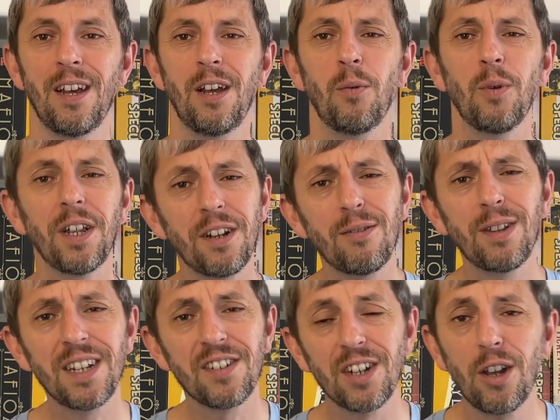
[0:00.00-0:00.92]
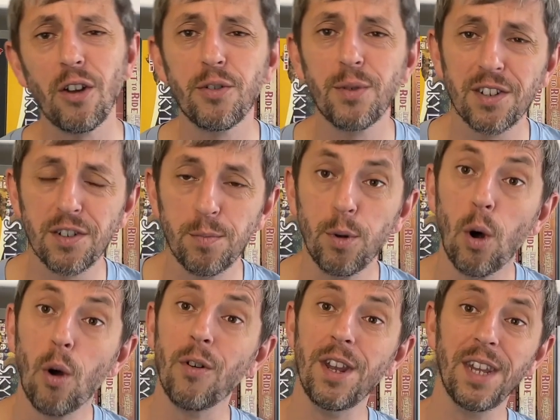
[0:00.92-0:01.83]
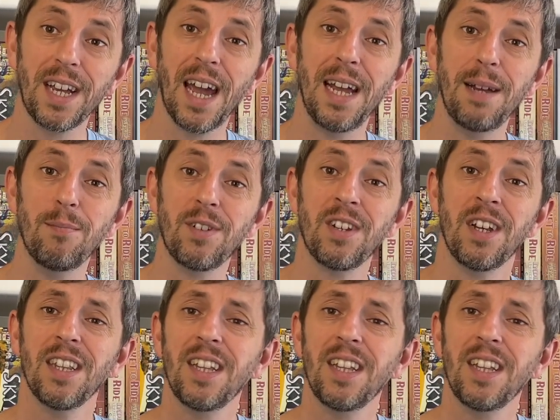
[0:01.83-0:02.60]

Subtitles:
Well, I don't think there's a lot to explore in the games.